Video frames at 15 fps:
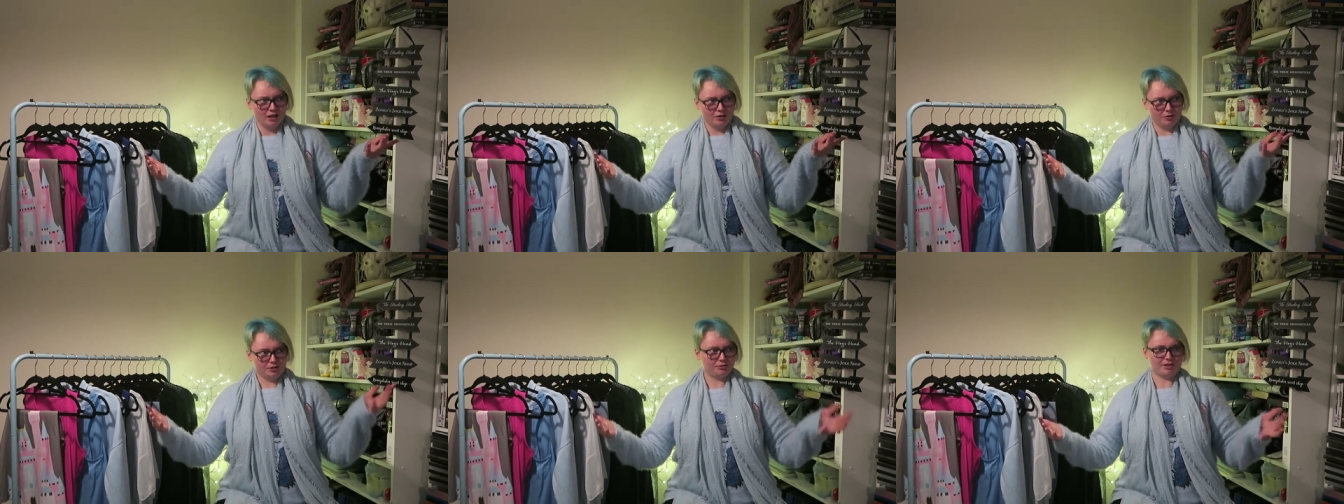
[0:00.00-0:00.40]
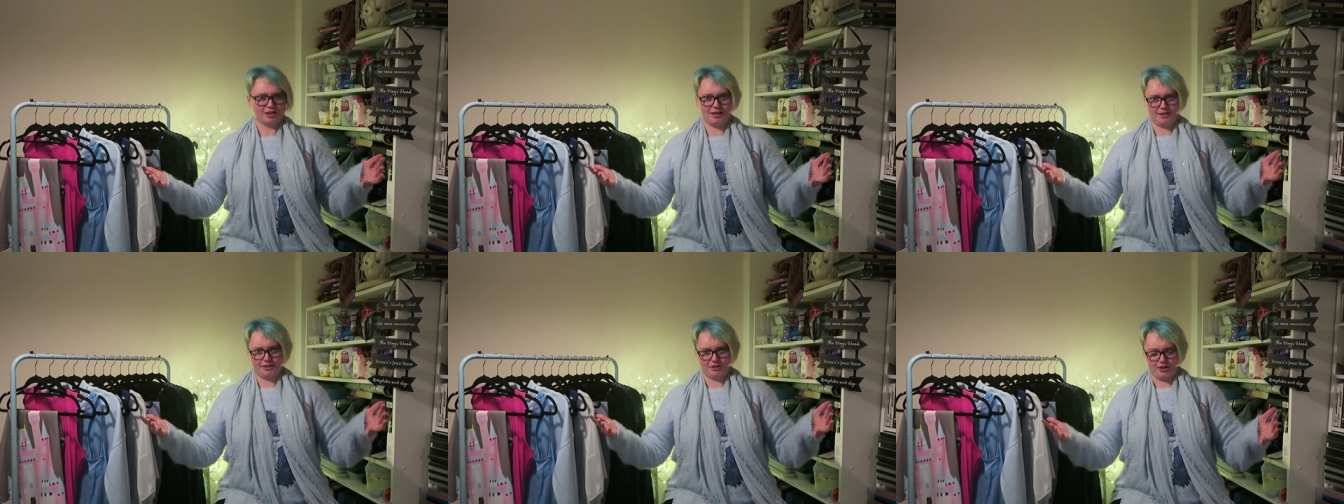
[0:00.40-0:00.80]
which was
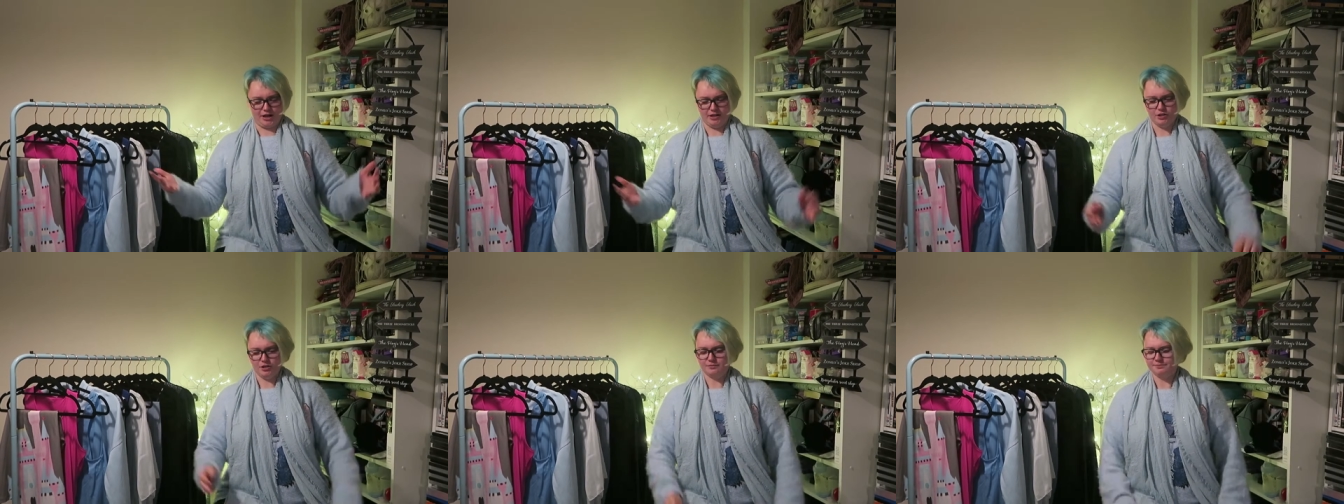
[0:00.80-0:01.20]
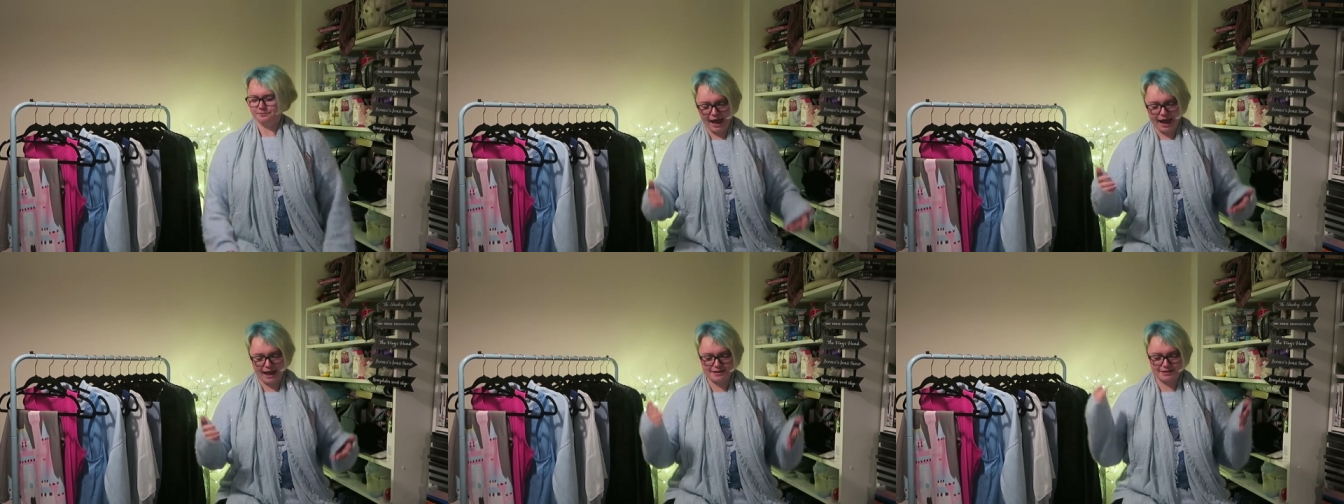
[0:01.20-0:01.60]
slightly strange.
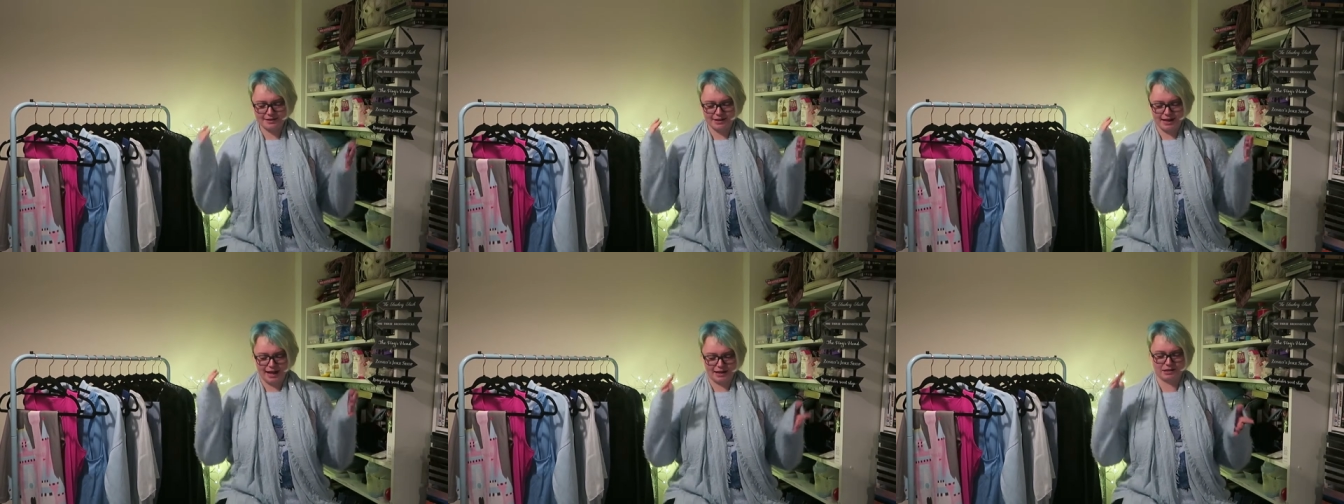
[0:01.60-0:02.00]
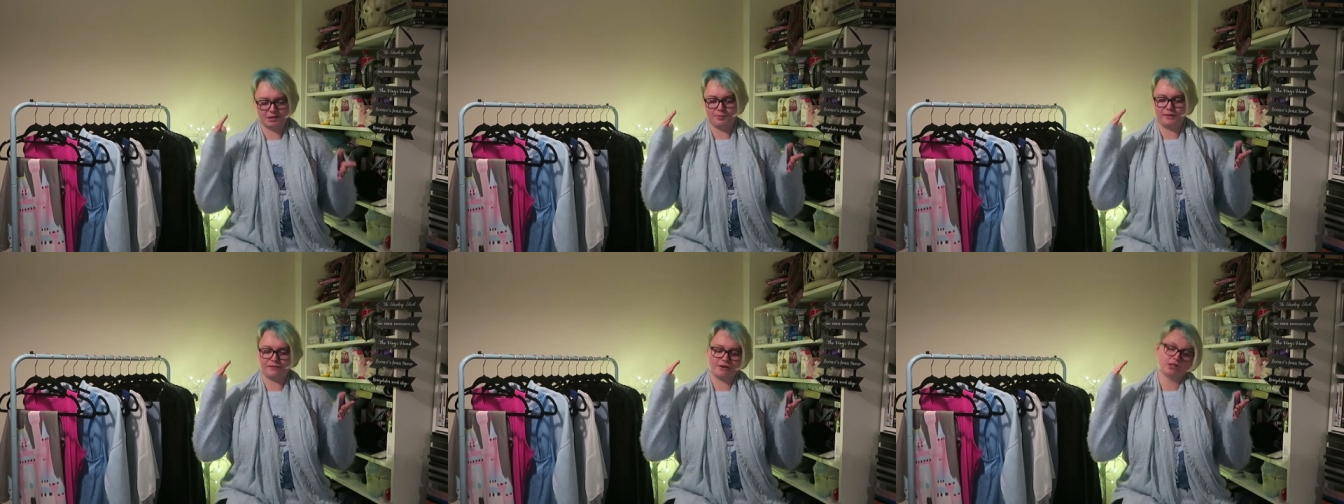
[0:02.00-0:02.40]
And I had
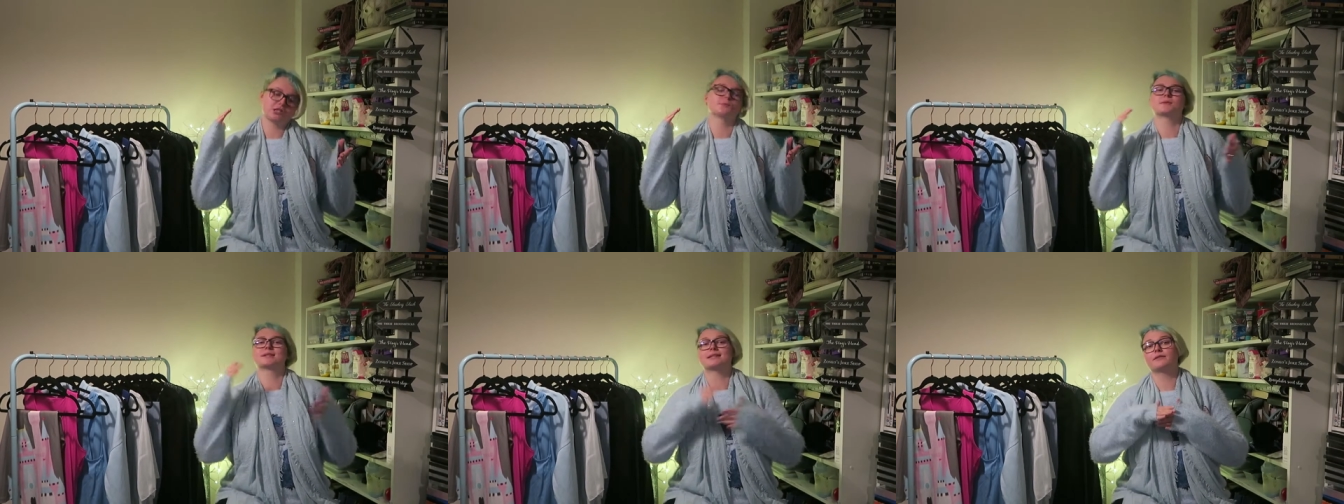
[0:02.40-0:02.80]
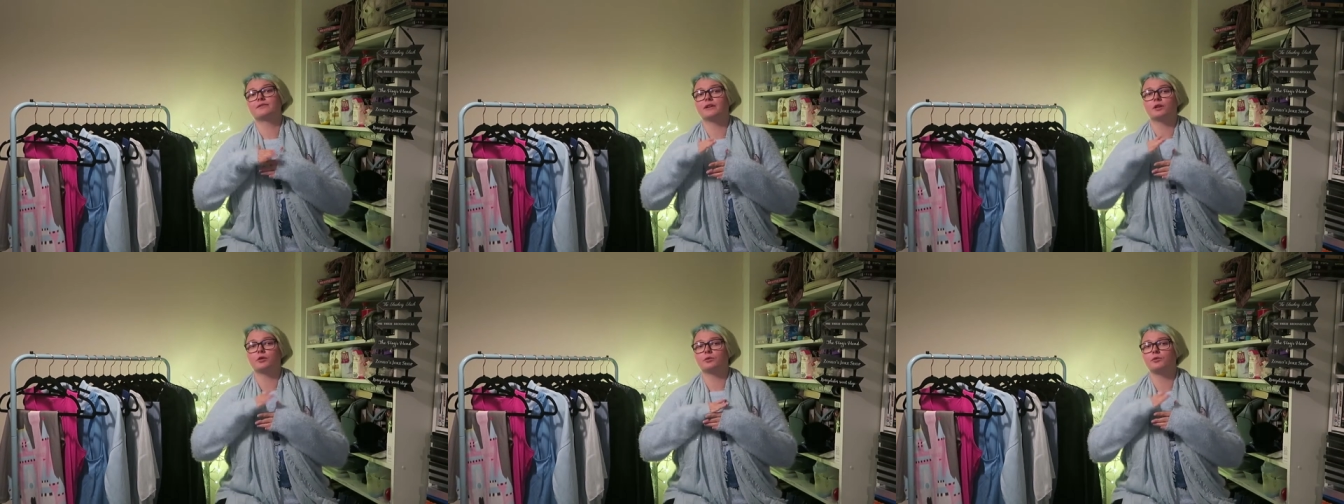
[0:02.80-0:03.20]
to be very
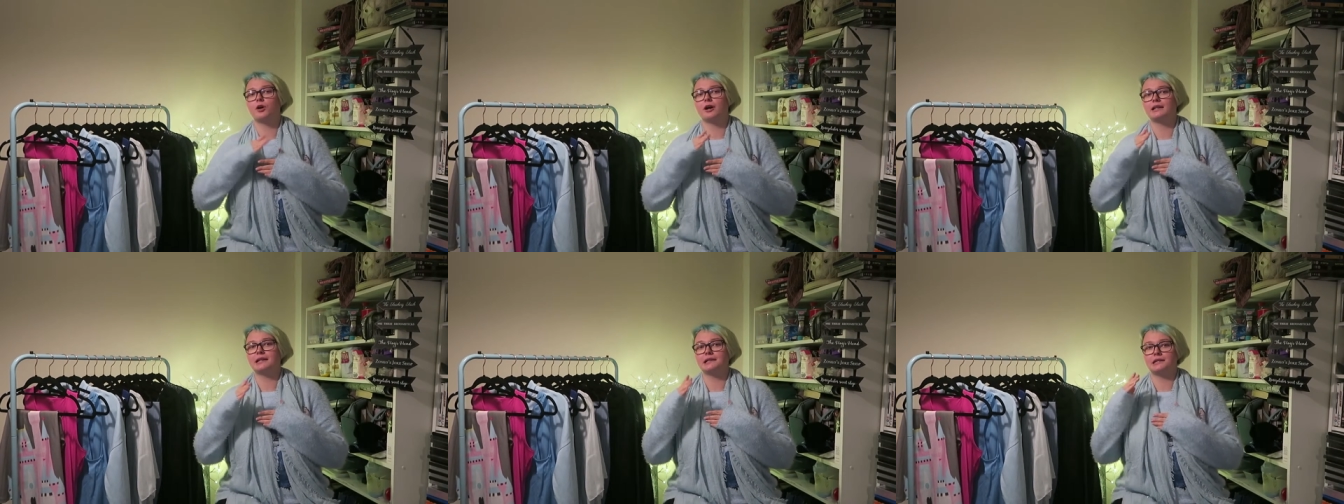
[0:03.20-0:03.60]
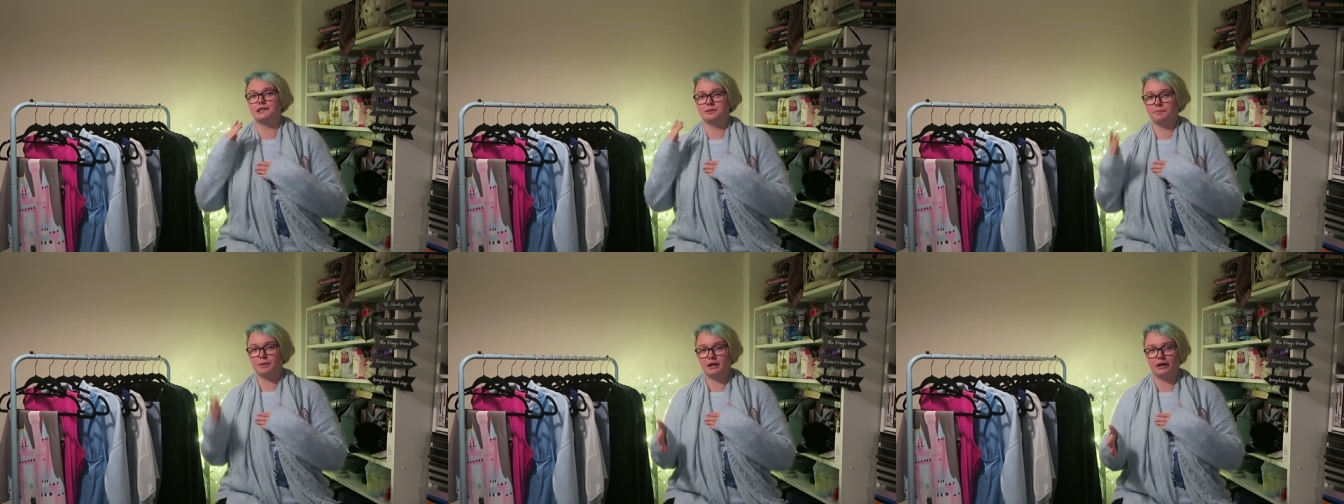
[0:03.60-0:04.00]
specific with what I needed
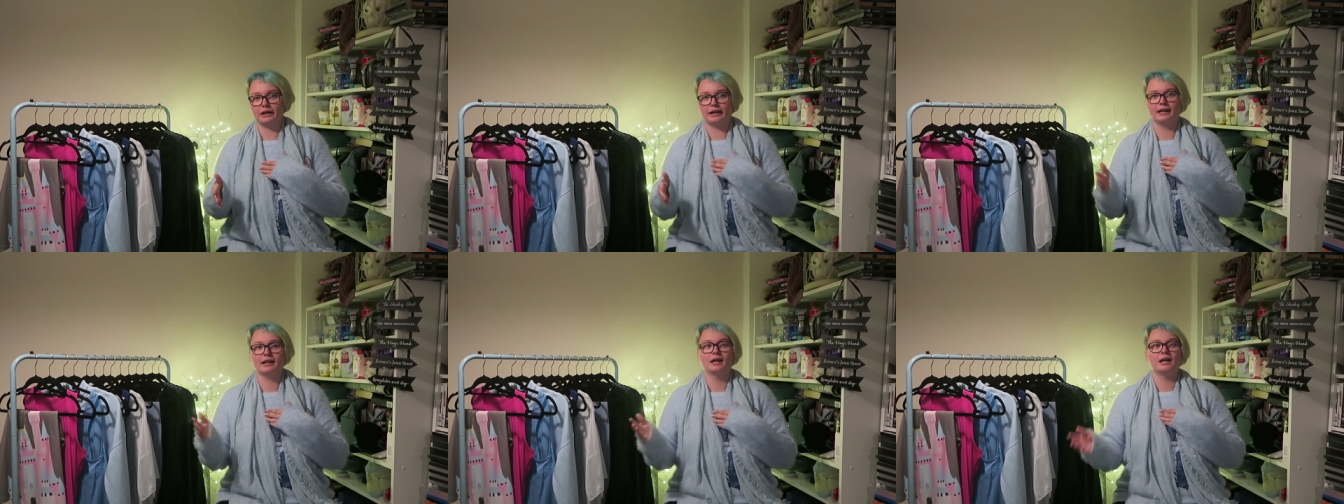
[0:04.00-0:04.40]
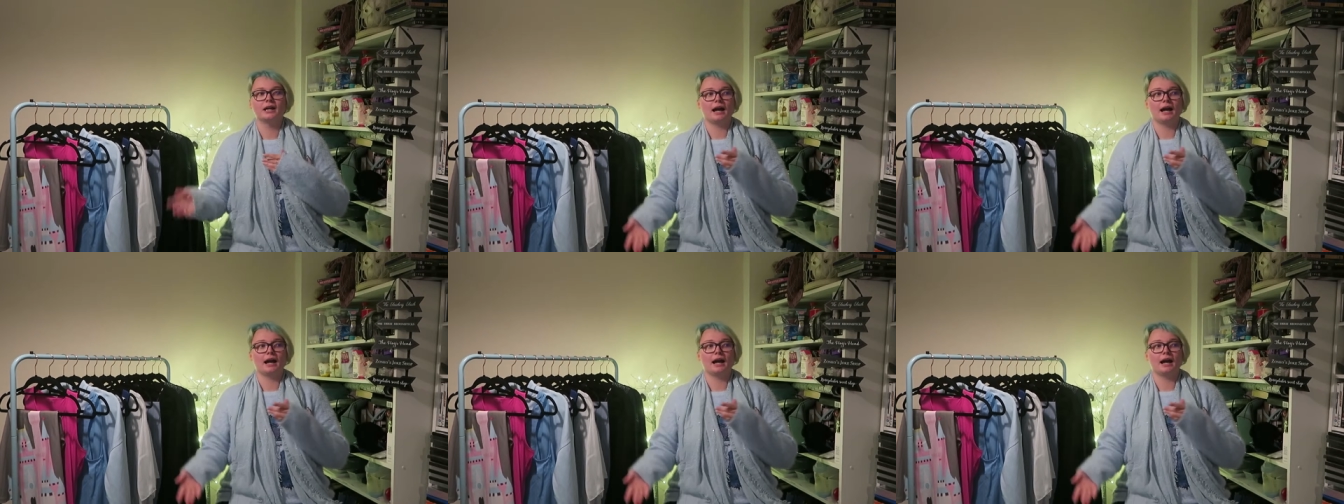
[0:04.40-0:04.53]
to buy